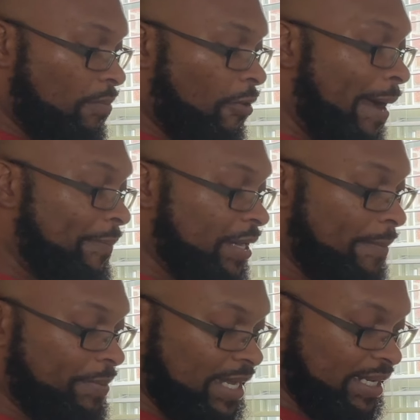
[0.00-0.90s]
prop it
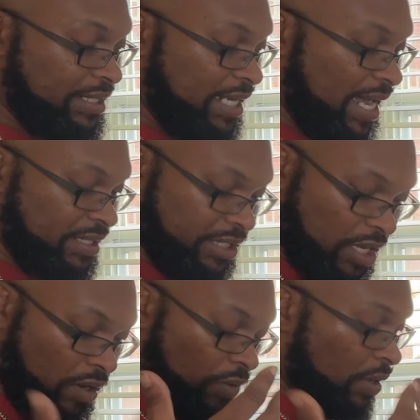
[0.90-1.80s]
up against yet.
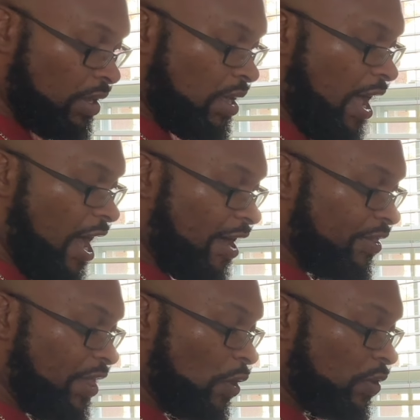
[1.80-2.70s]
So
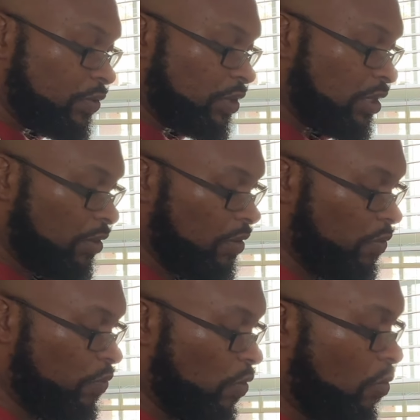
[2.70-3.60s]
those
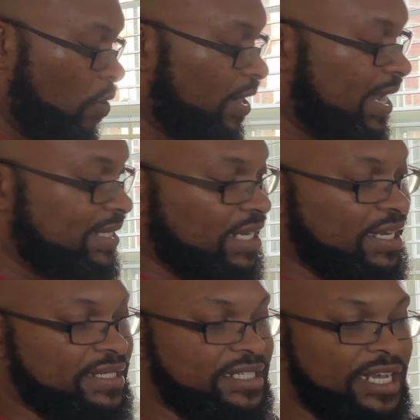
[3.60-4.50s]
will work as a
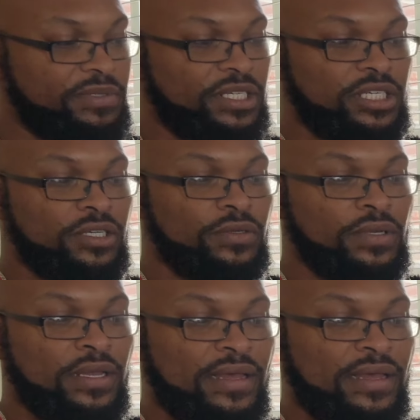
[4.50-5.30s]
good substitute,